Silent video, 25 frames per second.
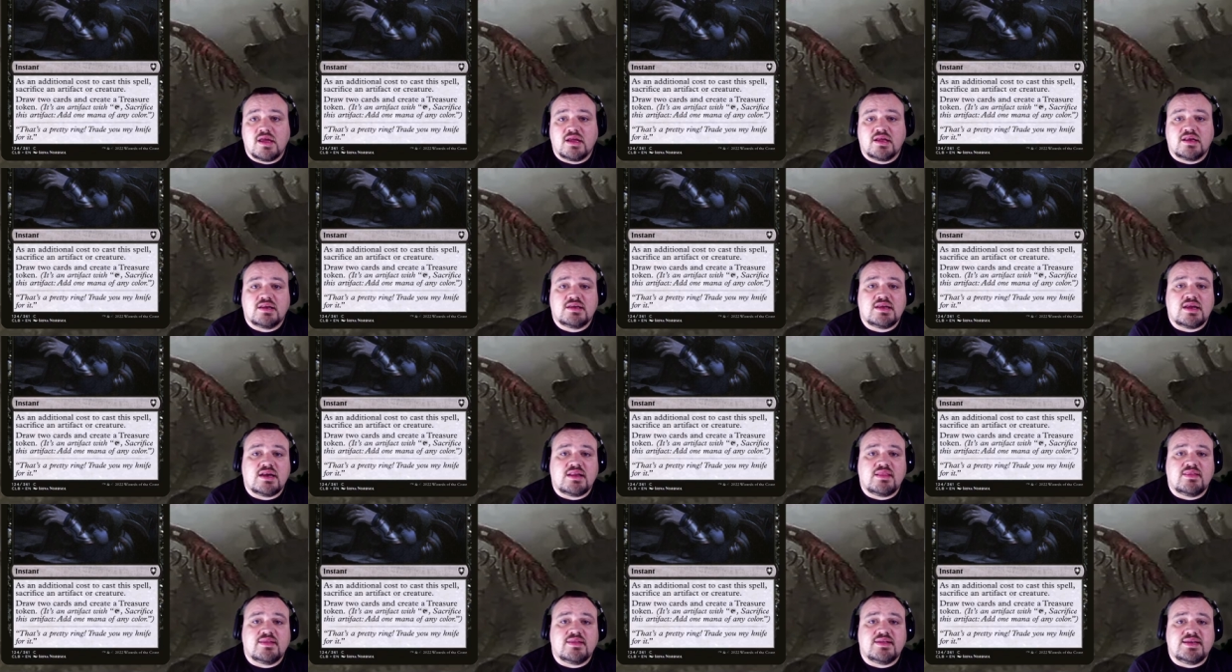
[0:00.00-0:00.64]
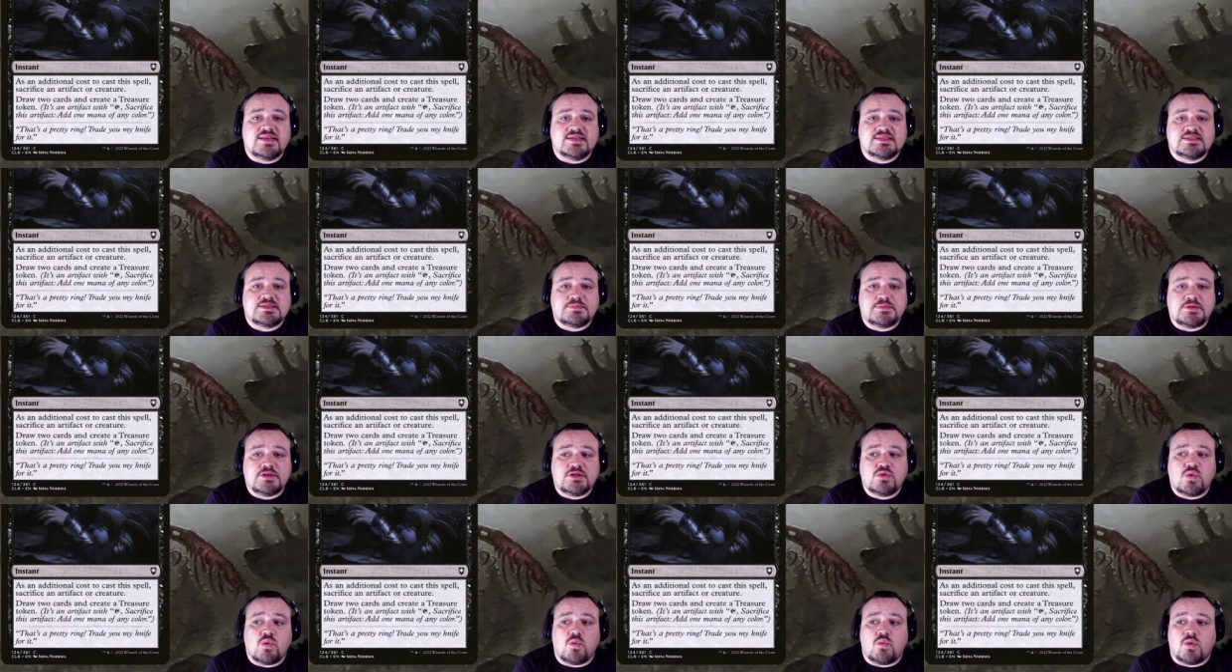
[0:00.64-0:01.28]
Deadly
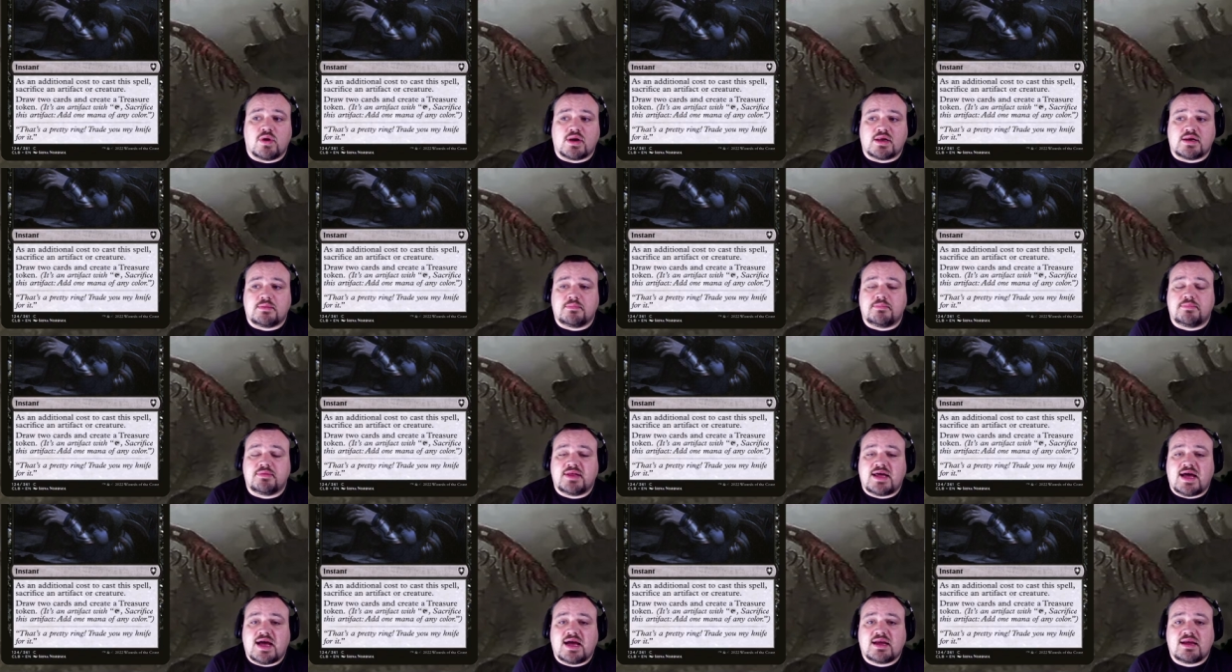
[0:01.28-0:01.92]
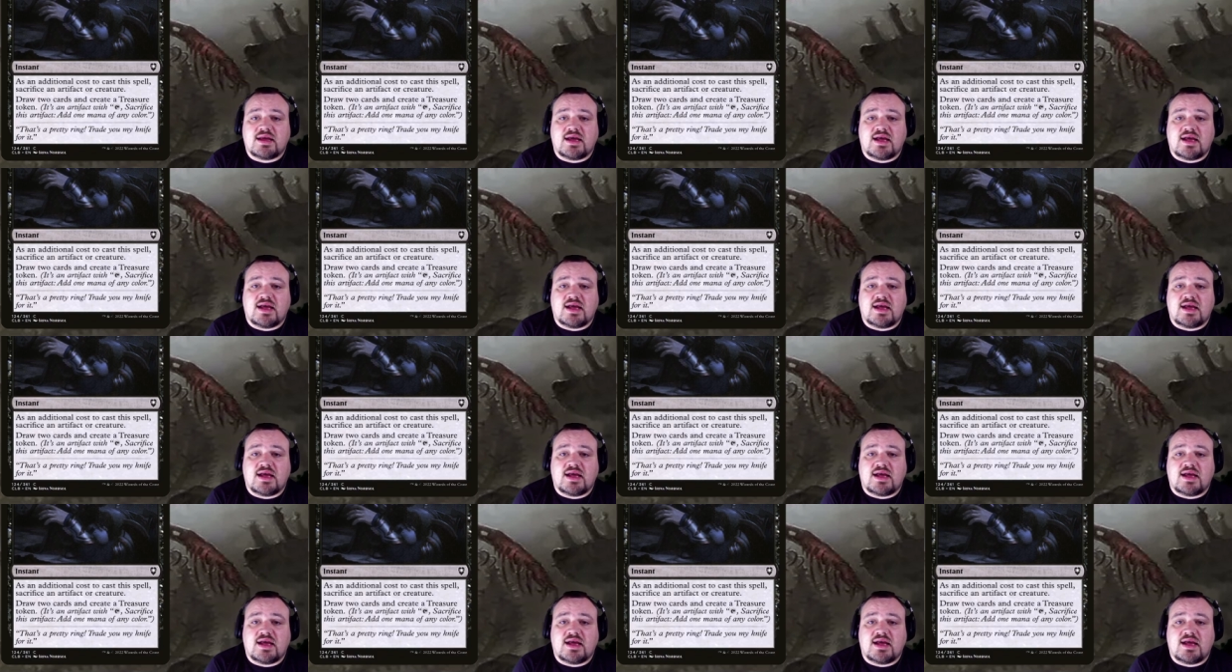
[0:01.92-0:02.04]
Dispute, 1 and a black.